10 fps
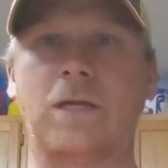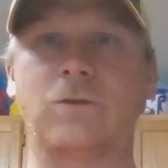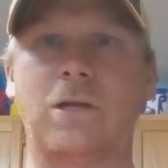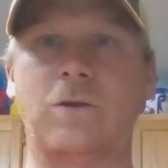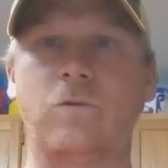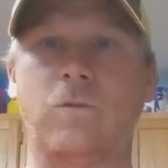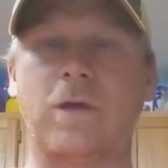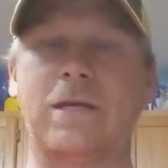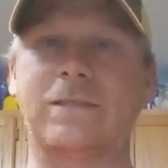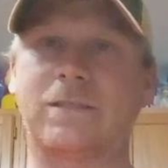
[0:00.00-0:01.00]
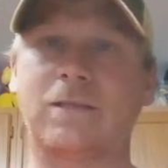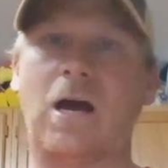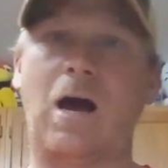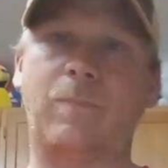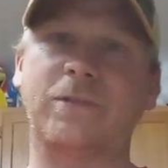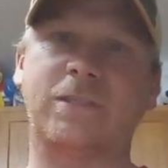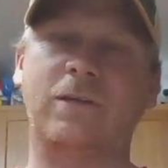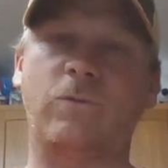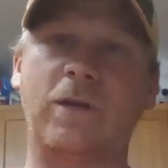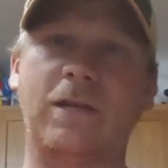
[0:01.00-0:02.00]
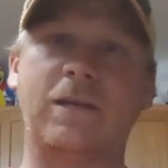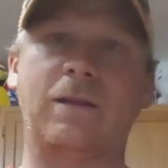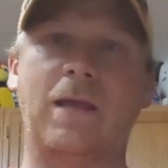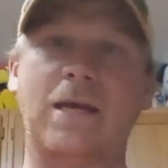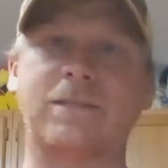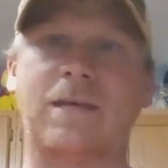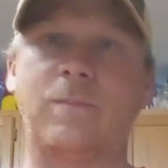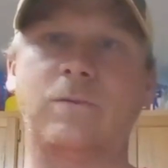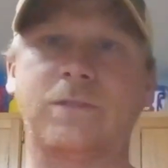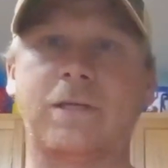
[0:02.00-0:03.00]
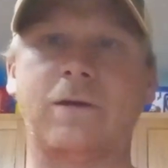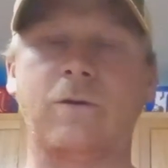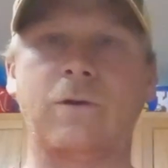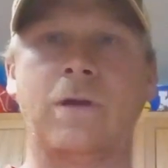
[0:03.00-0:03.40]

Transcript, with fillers: I tried to do things opposite of what I did last time I was there.